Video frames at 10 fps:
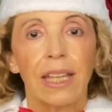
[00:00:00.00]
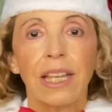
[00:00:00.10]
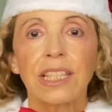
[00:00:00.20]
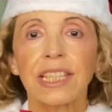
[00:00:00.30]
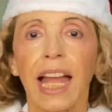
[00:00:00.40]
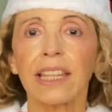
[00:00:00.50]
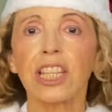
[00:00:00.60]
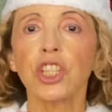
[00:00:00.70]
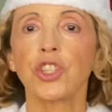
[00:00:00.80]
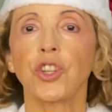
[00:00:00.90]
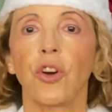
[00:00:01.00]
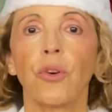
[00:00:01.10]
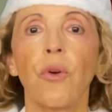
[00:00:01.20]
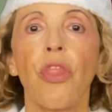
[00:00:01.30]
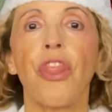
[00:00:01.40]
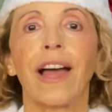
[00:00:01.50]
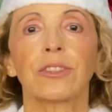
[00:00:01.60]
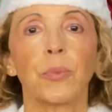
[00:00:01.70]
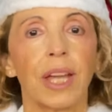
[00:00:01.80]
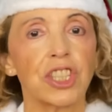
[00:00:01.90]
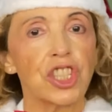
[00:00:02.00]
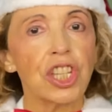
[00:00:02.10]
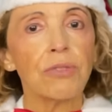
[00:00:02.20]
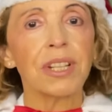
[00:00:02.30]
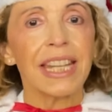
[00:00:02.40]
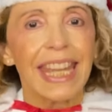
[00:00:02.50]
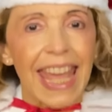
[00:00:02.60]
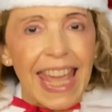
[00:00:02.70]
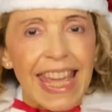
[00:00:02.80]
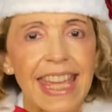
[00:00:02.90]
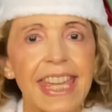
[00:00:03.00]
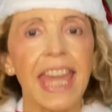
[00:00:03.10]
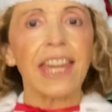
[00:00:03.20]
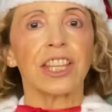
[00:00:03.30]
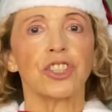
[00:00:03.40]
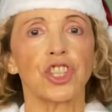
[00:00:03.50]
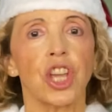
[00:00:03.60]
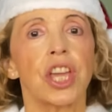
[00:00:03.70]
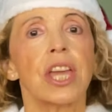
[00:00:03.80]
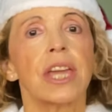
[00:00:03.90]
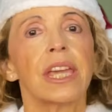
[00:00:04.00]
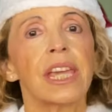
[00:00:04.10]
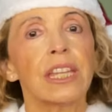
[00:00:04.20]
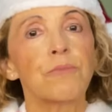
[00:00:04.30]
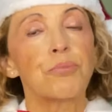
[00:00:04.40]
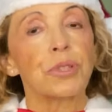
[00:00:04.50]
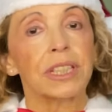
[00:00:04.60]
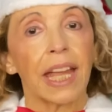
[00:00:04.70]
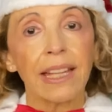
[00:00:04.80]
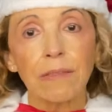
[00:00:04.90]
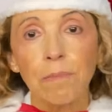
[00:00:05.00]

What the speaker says: Studies show that when children engage in pretend